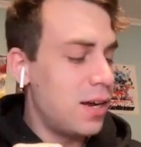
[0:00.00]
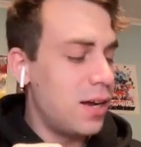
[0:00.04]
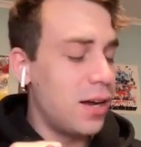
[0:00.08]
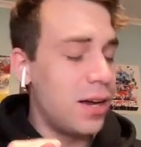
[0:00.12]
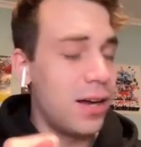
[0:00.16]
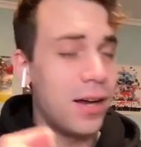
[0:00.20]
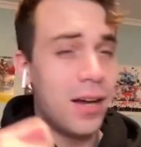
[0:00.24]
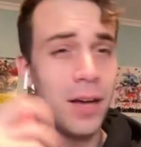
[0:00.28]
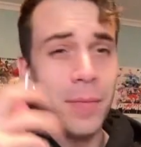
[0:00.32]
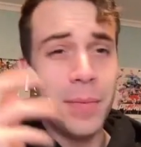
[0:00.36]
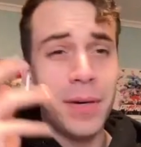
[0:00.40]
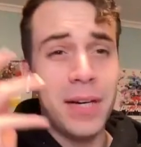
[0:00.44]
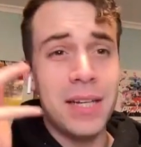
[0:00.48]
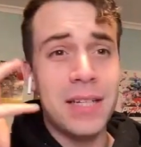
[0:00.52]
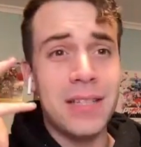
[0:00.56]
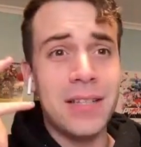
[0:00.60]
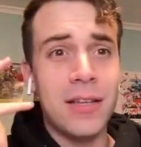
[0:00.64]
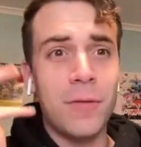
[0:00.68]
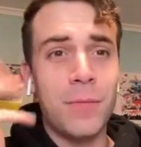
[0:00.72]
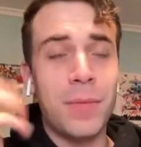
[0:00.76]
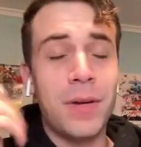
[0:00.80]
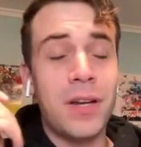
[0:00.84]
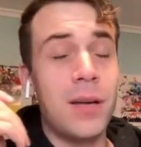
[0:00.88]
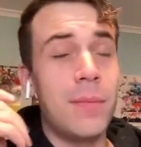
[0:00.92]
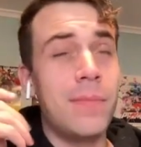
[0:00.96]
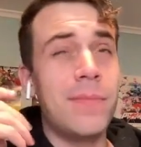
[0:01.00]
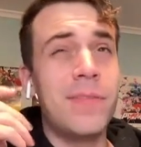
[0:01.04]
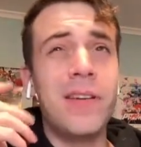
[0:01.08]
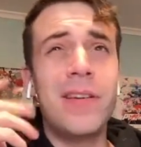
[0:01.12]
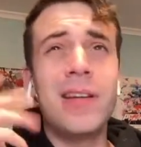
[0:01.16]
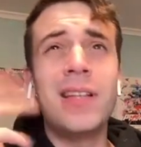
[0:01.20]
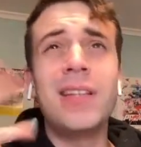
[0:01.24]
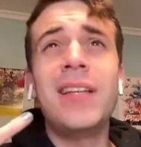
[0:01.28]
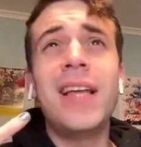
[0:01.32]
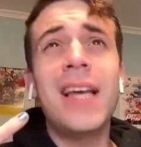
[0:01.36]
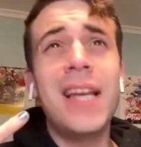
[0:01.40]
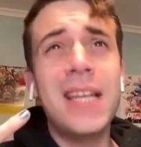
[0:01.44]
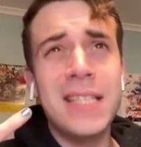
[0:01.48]
Uh, because I've become very
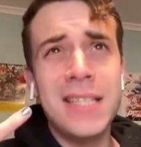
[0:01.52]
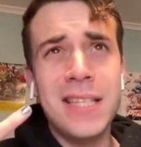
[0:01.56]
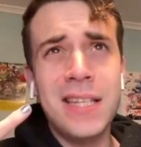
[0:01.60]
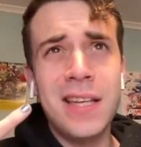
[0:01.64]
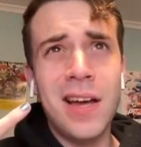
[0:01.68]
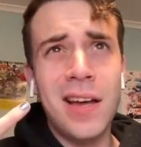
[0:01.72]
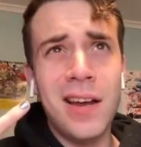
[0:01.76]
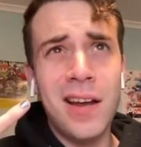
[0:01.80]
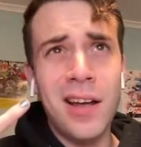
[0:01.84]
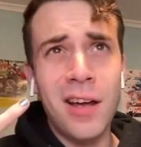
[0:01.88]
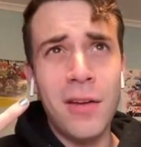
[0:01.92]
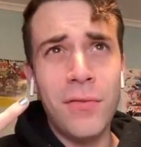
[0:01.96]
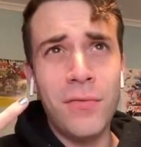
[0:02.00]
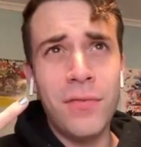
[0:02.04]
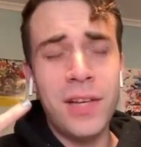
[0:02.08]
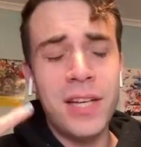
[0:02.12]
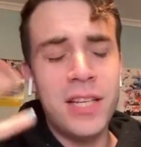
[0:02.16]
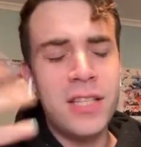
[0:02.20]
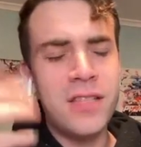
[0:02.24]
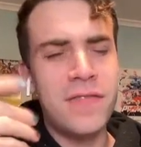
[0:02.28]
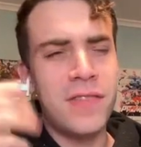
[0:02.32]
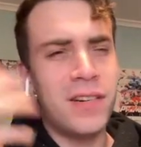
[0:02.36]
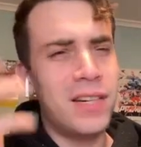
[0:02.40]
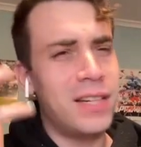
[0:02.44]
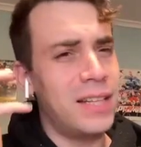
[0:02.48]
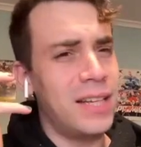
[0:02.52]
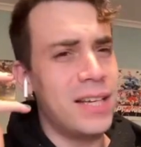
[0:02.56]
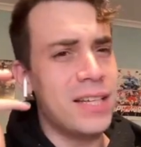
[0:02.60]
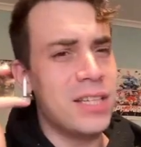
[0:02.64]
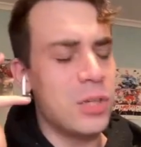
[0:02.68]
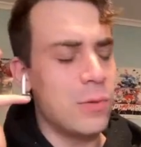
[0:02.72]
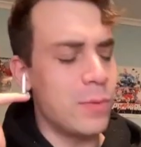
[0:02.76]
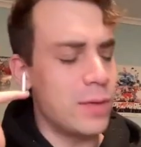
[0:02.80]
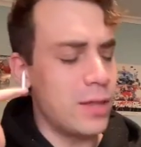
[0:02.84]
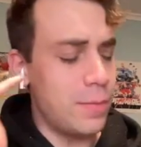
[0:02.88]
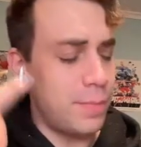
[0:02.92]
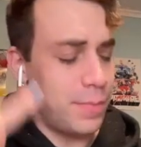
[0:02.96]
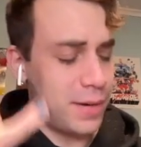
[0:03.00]
lazy on offense, very lazy
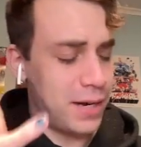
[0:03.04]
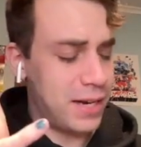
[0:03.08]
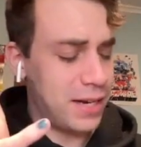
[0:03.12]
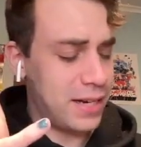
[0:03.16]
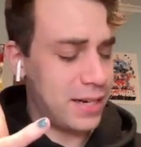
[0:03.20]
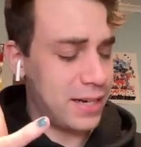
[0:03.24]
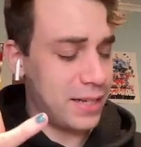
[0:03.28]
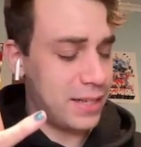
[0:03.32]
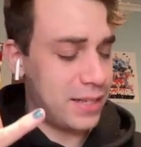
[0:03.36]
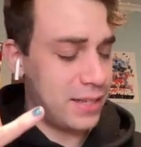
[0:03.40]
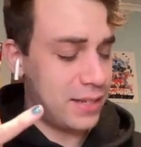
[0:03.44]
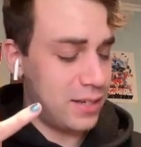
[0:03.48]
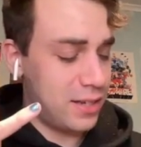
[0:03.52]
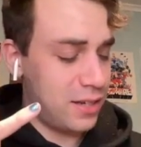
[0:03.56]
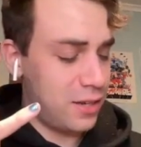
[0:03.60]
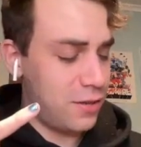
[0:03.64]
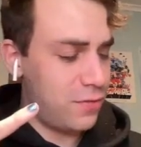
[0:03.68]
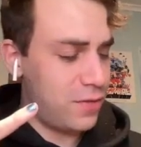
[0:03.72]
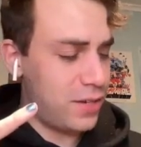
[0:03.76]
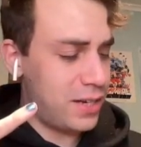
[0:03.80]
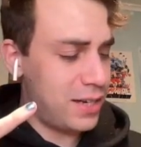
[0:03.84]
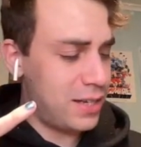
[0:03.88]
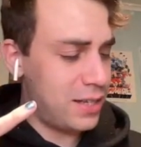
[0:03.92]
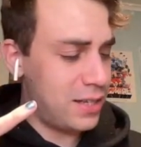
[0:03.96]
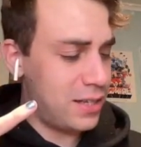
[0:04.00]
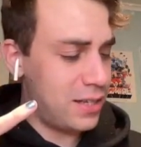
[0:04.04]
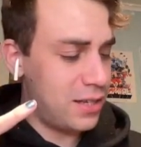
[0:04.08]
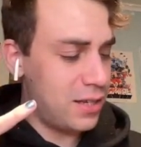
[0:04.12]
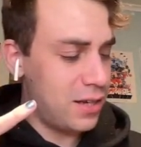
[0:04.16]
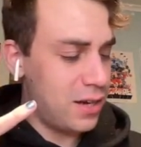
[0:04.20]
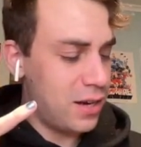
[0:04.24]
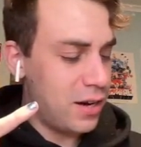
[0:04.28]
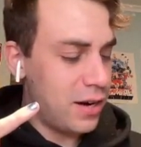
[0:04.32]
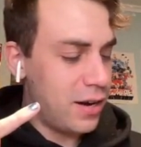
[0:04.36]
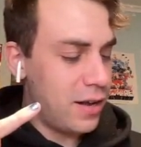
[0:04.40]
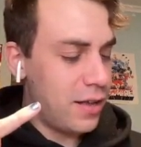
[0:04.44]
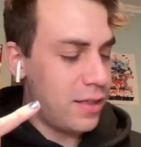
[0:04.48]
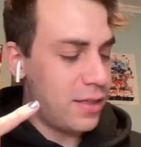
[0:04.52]
with the pots. Defense,
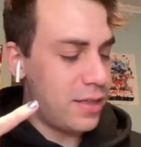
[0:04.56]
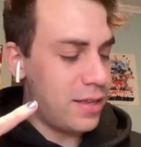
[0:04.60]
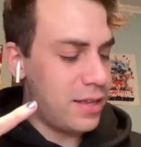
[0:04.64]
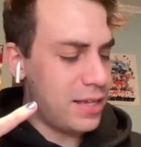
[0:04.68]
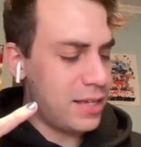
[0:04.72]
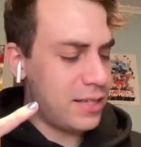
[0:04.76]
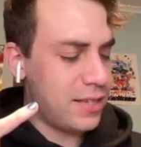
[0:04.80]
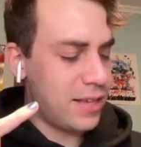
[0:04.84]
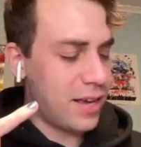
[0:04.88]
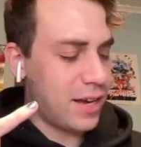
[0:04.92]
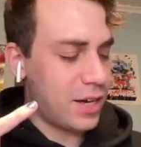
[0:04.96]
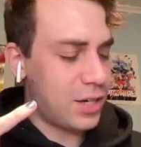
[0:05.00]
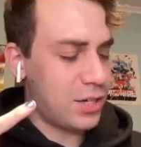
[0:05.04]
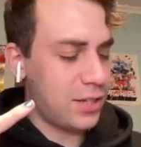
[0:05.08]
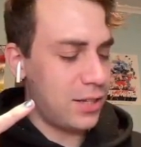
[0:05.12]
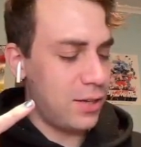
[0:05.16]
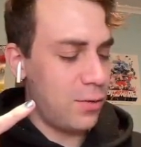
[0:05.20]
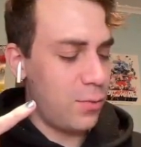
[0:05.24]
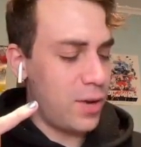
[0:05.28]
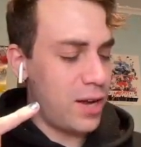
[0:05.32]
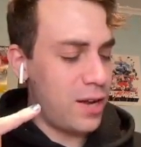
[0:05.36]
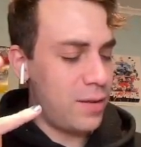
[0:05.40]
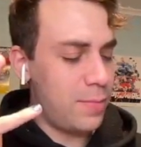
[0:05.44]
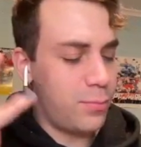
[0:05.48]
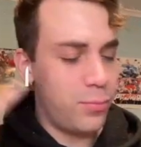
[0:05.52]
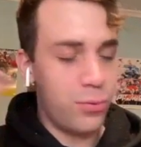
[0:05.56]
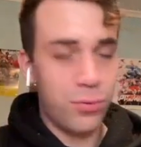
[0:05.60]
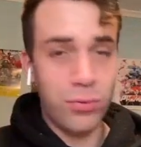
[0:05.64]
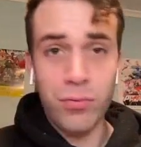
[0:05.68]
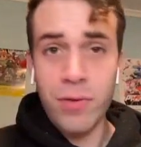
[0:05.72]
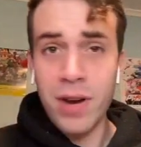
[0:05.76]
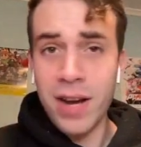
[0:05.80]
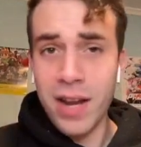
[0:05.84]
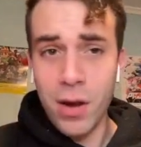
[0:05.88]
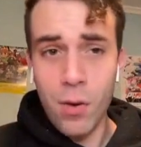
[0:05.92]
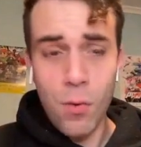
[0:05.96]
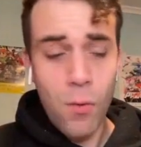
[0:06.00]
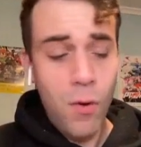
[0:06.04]
things actually went
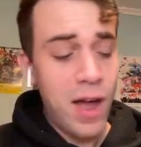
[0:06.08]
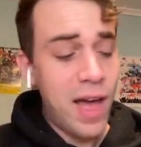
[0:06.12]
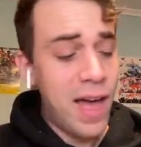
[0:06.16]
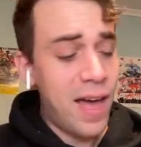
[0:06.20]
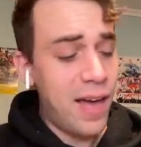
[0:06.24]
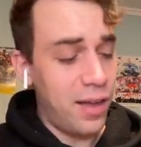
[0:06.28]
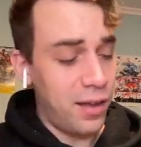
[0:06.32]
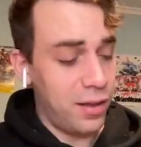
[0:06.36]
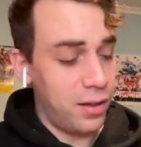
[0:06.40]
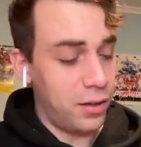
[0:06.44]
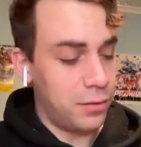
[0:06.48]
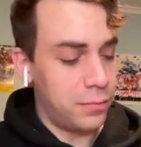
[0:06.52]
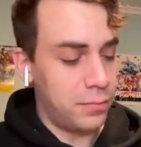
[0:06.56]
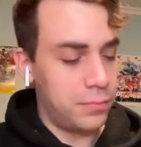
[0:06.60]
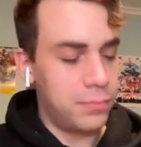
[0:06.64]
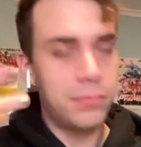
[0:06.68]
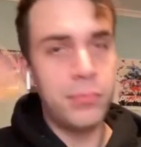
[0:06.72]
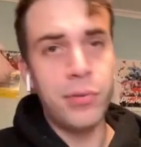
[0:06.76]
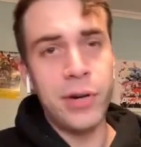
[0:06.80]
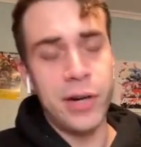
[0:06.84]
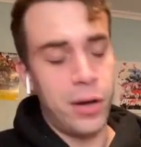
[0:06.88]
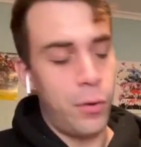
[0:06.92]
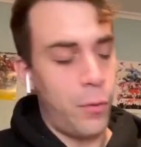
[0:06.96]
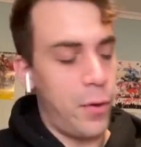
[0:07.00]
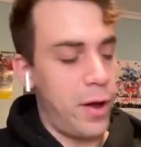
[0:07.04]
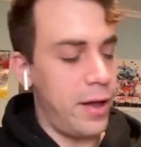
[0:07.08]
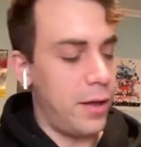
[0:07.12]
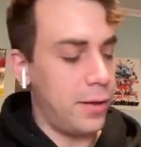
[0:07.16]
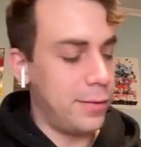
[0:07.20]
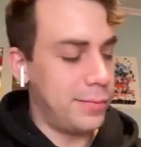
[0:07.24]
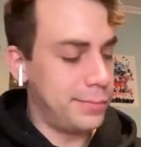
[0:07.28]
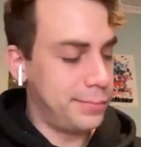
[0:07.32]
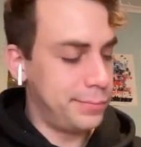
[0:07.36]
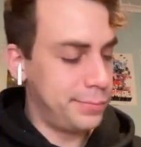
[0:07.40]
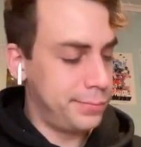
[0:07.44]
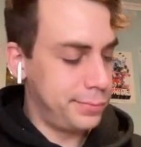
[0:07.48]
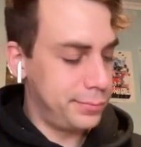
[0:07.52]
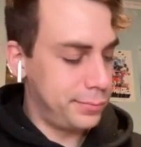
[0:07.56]
pretty well. Pretty well.
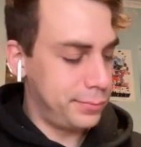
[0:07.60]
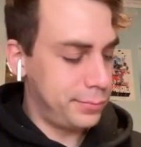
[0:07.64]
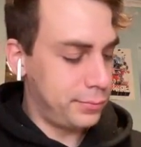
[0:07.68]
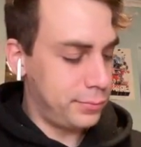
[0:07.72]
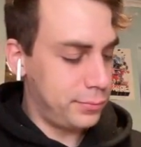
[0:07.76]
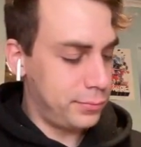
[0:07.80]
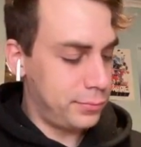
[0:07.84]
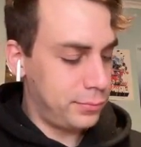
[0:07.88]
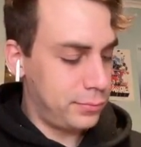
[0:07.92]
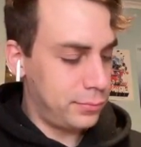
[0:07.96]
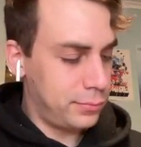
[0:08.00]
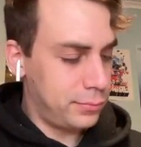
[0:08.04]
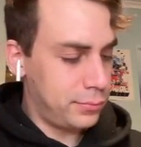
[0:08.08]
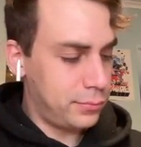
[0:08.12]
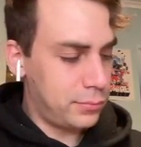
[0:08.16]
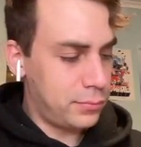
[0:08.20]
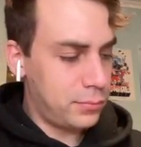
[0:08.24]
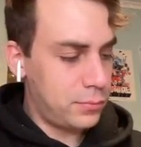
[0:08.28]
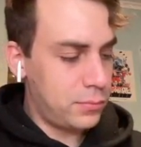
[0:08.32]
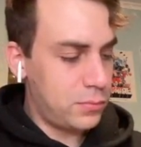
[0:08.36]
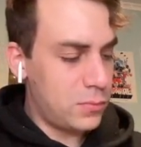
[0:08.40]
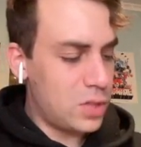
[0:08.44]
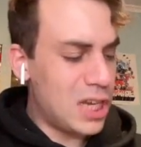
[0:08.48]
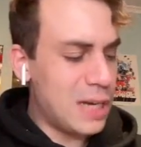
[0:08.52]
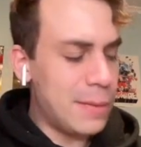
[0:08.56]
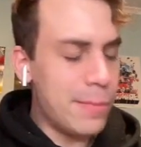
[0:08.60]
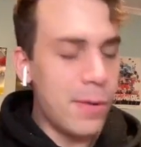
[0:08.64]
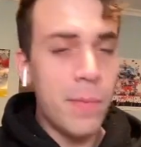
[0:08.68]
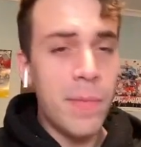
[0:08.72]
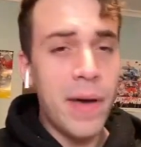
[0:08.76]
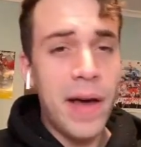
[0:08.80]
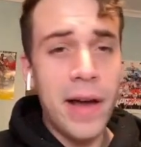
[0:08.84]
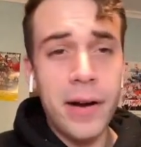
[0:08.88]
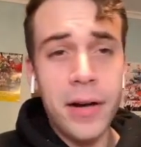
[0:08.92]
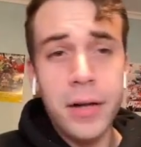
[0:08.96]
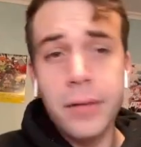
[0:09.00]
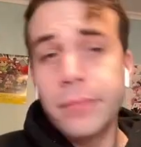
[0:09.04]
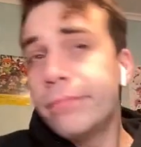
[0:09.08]
Could have been
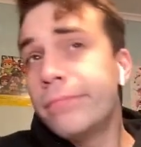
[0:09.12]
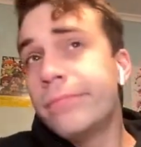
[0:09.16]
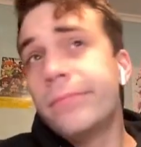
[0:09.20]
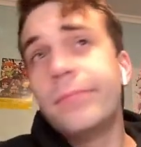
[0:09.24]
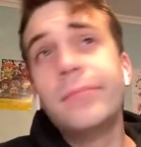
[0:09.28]
better,